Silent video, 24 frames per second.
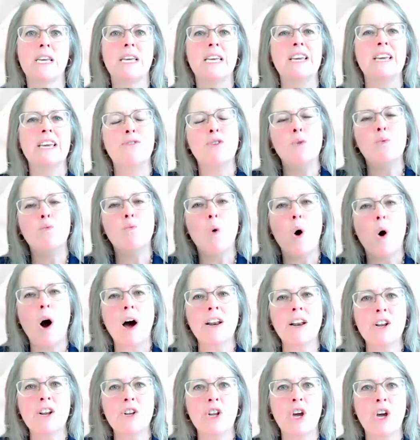If you want
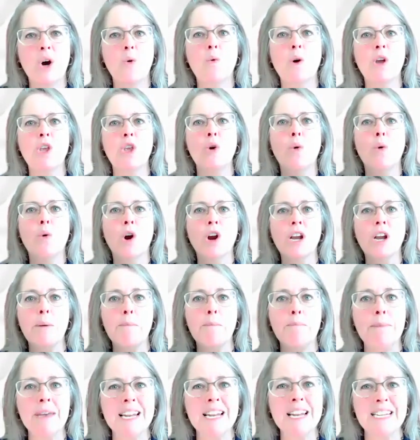to know what you are
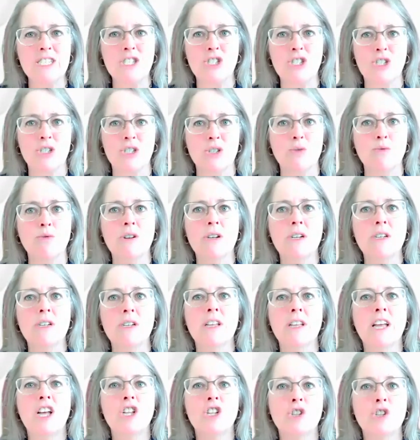committed to,
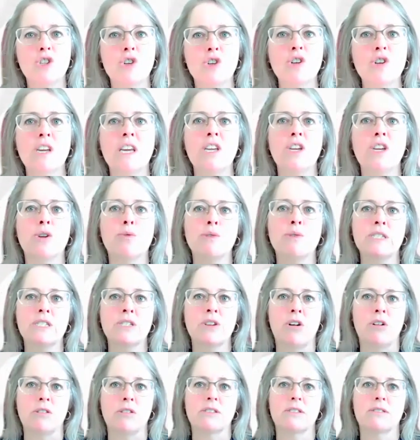look at your
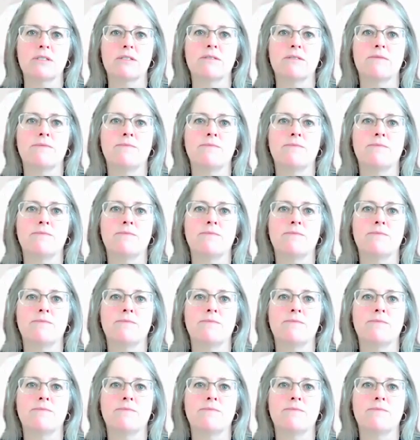results.